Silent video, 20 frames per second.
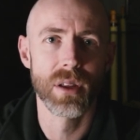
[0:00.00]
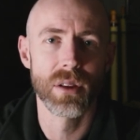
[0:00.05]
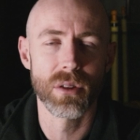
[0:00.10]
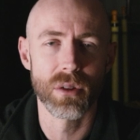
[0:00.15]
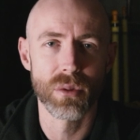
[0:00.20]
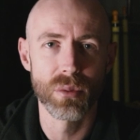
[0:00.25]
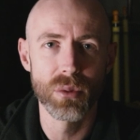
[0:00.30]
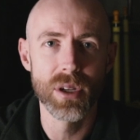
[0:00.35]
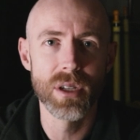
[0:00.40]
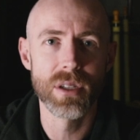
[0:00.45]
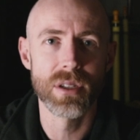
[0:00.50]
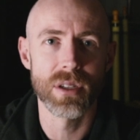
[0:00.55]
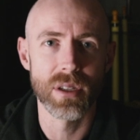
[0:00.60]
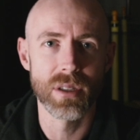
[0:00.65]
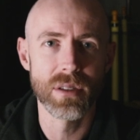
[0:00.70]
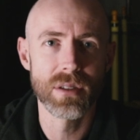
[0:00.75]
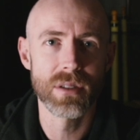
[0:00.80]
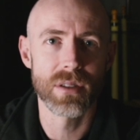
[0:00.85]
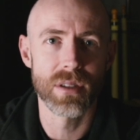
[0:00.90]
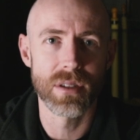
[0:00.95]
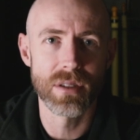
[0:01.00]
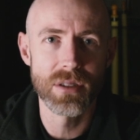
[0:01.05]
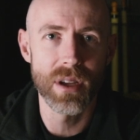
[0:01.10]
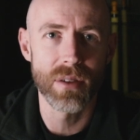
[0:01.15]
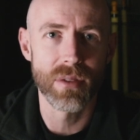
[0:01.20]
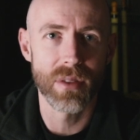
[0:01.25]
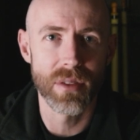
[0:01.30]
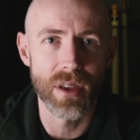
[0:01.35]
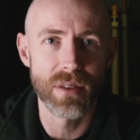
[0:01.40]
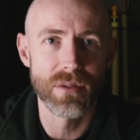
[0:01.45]
the reasons, the
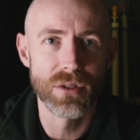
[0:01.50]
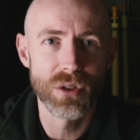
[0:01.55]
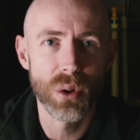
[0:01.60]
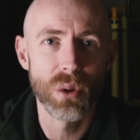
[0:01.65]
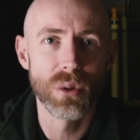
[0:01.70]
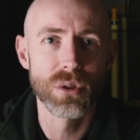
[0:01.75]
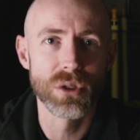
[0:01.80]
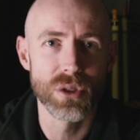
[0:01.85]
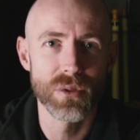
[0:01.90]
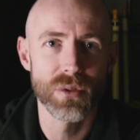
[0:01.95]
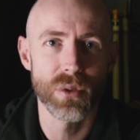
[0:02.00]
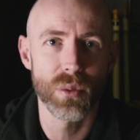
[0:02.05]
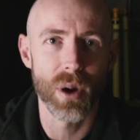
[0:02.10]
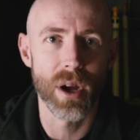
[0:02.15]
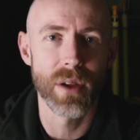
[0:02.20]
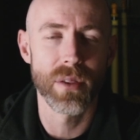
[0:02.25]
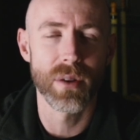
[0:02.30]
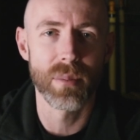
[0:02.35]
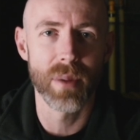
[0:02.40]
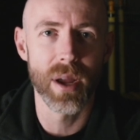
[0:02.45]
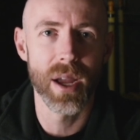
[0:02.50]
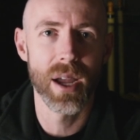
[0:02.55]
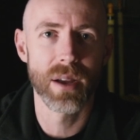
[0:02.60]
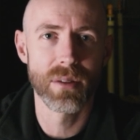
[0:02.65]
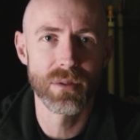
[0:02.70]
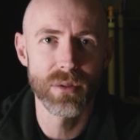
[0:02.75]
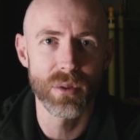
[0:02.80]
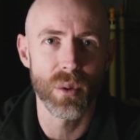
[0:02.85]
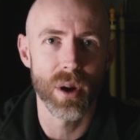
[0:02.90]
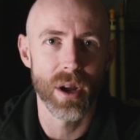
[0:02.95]
stuff that they've told you for why they're
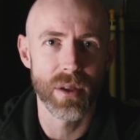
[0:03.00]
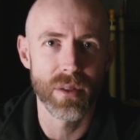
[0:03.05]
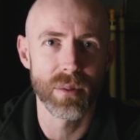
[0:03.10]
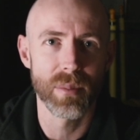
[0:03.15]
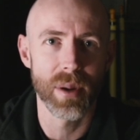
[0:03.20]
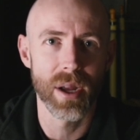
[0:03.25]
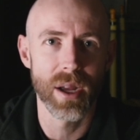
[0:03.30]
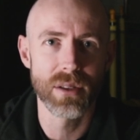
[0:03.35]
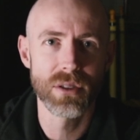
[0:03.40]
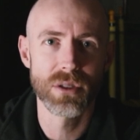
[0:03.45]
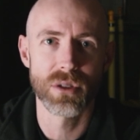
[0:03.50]
mad, for why they're mad.